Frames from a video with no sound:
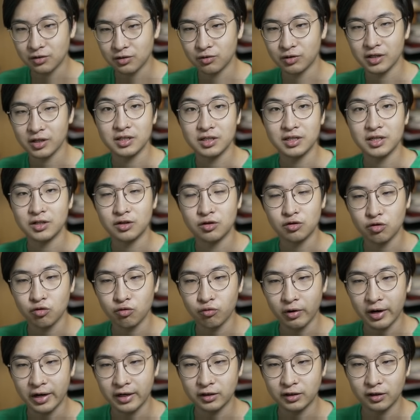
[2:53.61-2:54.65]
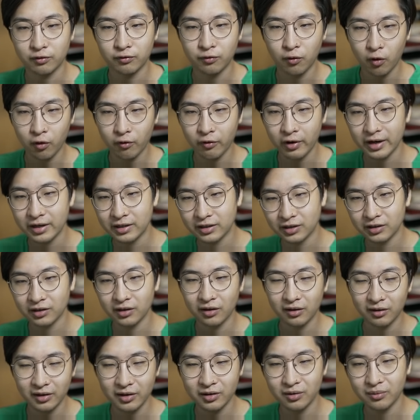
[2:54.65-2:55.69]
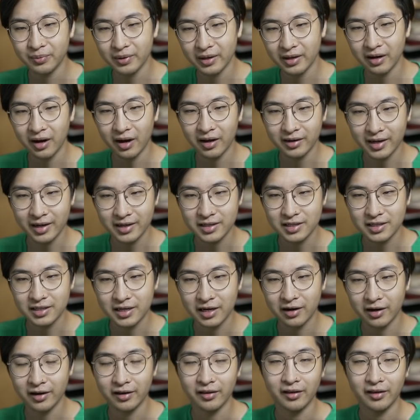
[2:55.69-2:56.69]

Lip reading: You just need 2 Ranger. 4 Ranger, a little bit unnecessary.